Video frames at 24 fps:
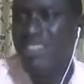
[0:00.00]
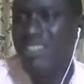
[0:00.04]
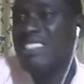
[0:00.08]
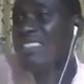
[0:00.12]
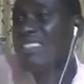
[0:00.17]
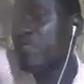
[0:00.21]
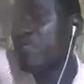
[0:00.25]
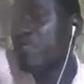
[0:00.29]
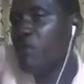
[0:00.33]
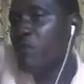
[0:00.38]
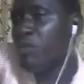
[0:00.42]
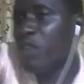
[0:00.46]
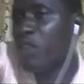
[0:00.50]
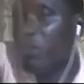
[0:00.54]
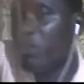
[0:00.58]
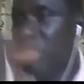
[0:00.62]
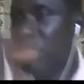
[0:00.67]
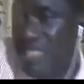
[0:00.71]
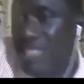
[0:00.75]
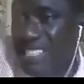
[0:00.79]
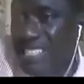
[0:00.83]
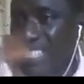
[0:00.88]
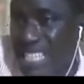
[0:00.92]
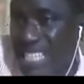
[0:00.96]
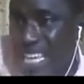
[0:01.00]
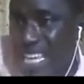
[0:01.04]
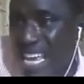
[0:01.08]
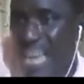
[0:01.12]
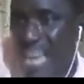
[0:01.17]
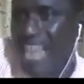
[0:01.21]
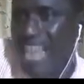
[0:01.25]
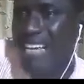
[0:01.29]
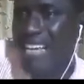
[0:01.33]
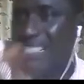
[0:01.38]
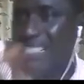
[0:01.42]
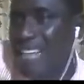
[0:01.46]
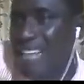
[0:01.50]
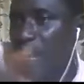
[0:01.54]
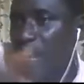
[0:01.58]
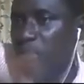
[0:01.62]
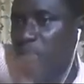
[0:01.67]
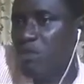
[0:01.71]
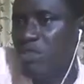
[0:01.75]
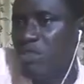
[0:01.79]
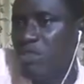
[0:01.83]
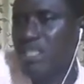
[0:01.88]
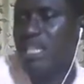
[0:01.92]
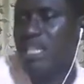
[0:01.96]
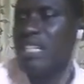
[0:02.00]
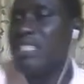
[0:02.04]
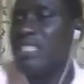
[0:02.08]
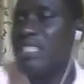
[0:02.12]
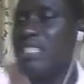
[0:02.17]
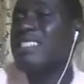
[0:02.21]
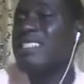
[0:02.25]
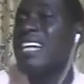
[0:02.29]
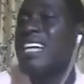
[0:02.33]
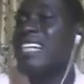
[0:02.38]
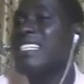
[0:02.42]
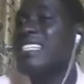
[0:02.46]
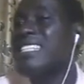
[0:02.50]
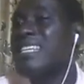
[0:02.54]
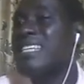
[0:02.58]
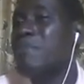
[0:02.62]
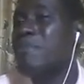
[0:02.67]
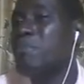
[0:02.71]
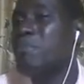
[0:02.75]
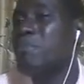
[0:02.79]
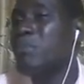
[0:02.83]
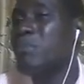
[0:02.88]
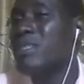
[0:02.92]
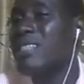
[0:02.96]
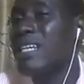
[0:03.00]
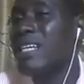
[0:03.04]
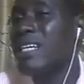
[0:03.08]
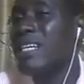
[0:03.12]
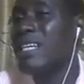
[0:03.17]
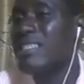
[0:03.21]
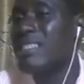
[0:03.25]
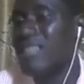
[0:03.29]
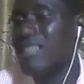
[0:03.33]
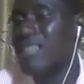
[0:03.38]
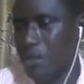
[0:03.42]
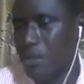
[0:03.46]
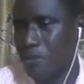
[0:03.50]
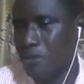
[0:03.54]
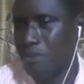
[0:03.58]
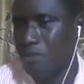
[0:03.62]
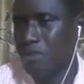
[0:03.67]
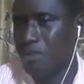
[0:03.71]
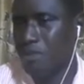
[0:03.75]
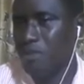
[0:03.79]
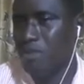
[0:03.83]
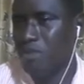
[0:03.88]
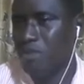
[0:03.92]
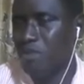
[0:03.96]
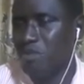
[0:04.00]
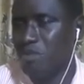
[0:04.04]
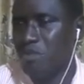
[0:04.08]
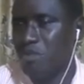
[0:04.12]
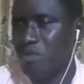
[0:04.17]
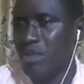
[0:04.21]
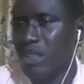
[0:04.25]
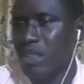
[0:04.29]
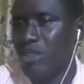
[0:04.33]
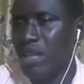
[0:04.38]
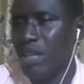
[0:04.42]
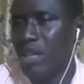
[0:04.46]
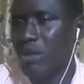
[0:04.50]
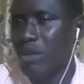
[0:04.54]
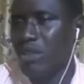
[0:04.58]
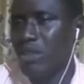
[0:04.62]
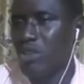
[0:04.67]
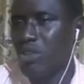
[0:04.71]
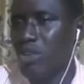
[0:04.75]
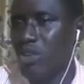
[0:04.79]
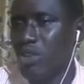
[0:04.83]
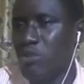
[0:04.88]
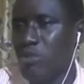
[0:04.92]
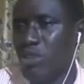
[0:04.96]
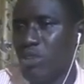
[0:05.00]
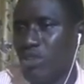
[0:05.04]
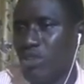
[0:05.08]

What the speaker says: is fifth year, exact fifth year, it is 19%. You are going to compute it. You